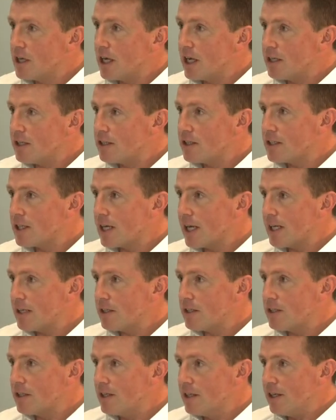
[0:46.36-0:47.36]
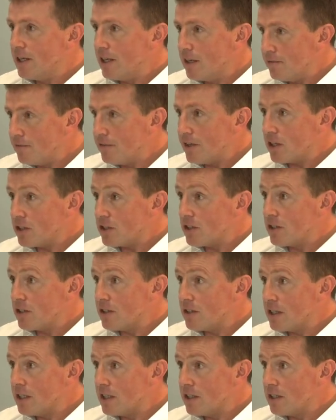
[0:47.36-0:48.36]
to understand infectious
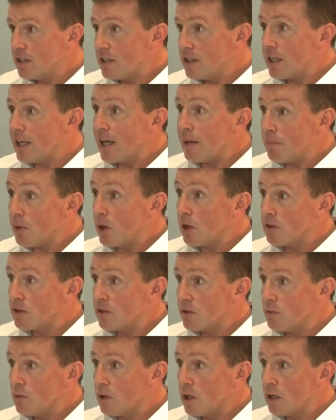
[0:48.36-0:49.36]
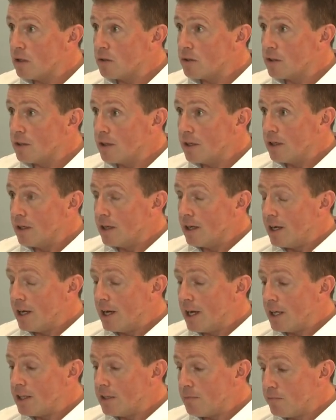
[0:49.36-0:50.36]
diseases in that part of the world.
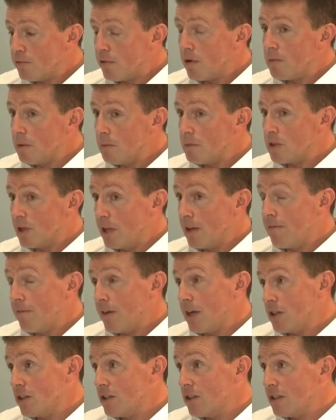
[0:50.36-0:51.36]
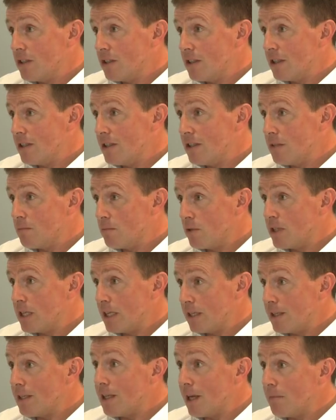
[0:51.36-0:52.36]
And the problems that infectious diseases
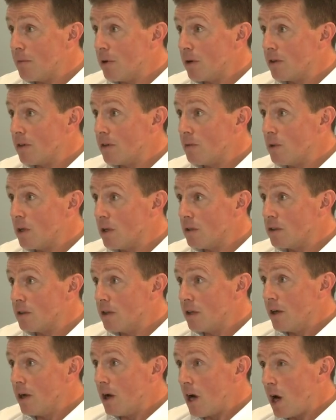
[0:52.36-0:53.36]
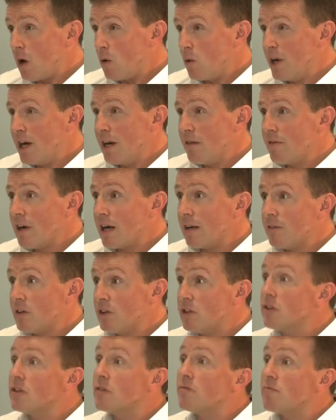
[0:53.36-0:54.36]
present in that part of the world are really
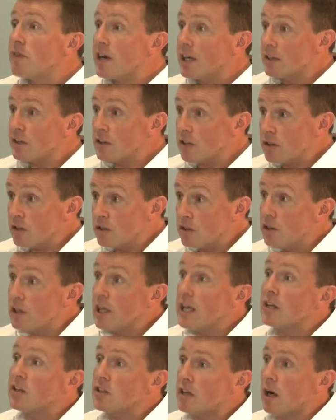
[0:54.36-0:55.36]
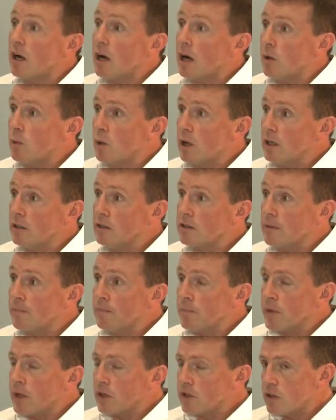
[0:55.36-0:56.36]
relevant to the entire world.
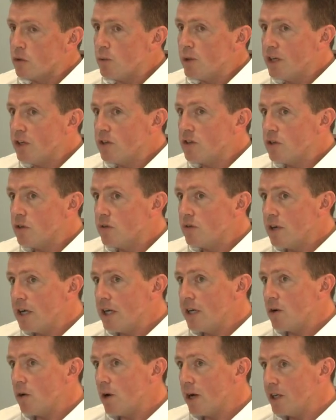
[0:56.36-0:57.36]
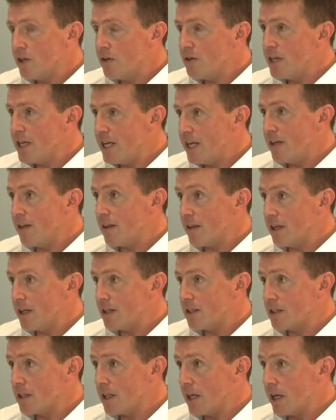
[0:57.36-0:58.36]
So we can do really quite unique
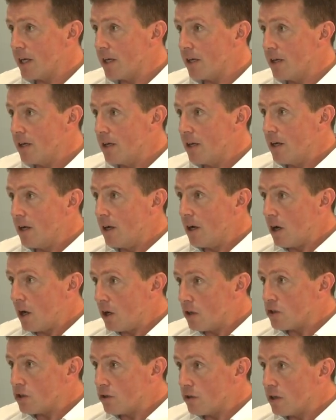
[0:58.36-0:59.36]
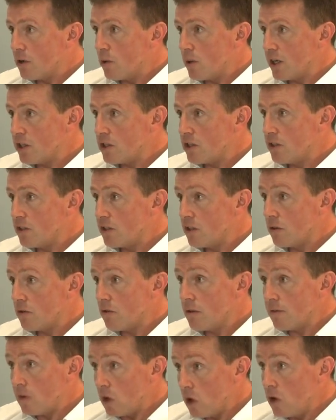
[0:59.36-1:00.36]
things there, answering questions that
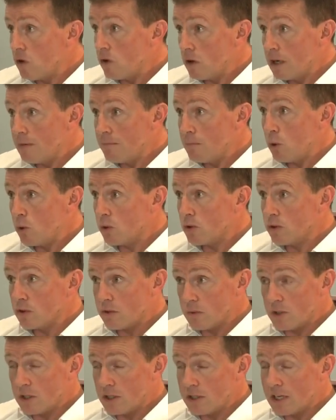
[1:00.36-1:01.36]
are of local importance, which